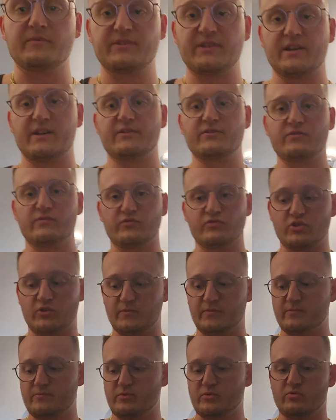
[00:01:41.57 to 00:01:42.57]
Potatoes on the
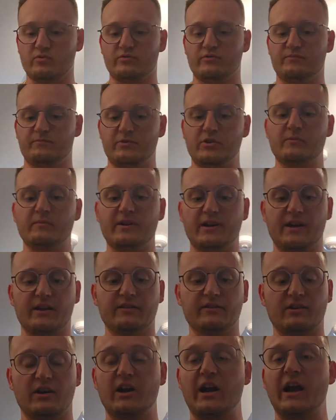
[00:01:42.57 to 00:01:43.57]
chopping board. Burnt my
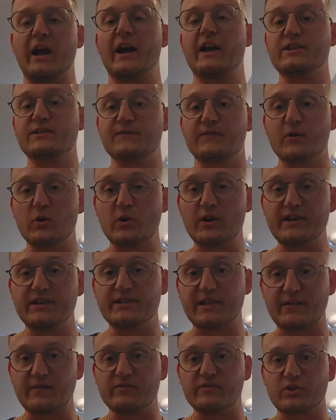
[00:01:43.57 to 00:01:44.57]
hand. It's
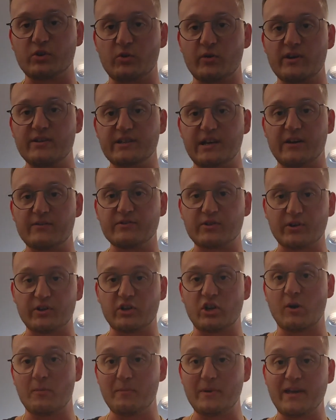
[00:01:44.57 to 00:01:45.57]
37 degrees outside,
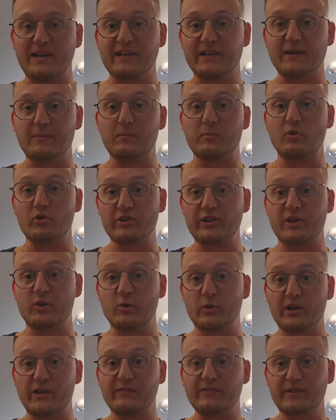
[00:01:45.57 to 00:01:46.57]
and I'm making a bloody
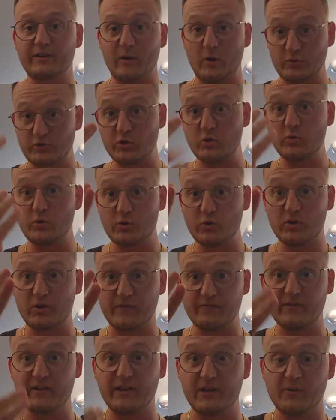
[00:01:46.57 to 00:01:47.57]
cooking video. 2
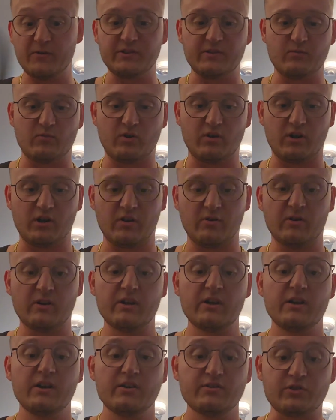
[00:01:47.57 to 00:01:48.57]
cooking videos in one go.
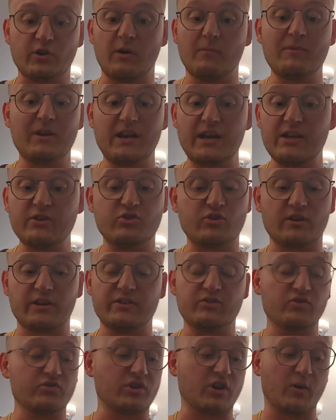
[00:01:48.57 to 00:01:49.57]
So I'm
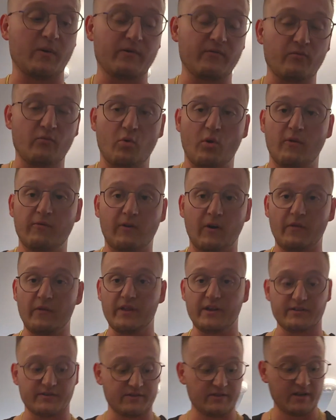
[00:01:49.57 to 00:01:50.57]
literally just going rough on
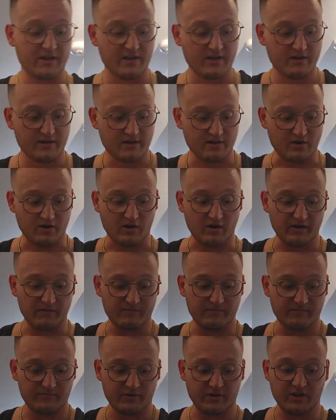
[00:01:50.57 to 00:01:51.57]
this.
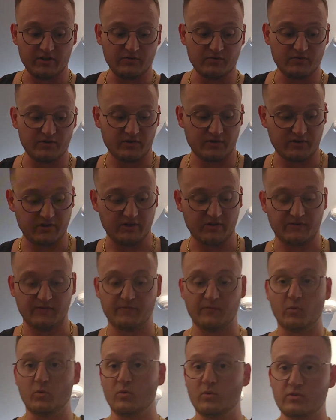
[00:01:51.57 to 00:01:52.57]
I'm going to use a
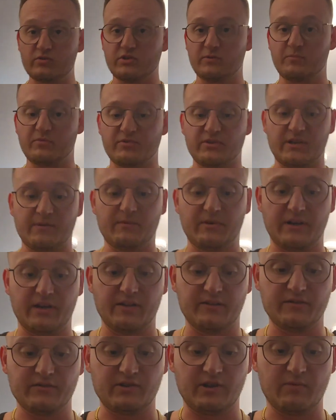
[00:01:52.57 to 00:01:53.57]
fork to protect my
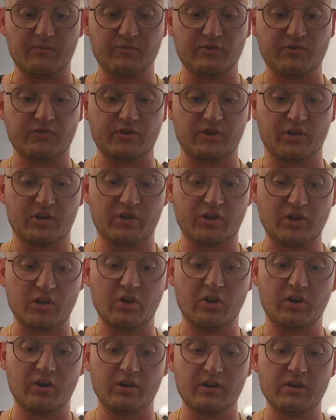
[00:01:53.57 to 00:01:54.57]
hands. I'm just going to
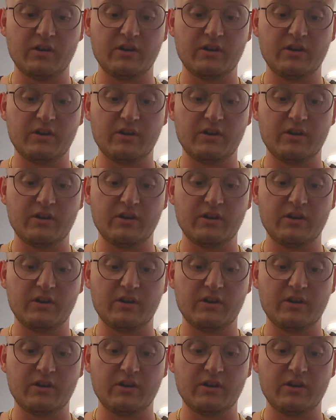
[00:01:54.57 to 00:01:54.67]
cut.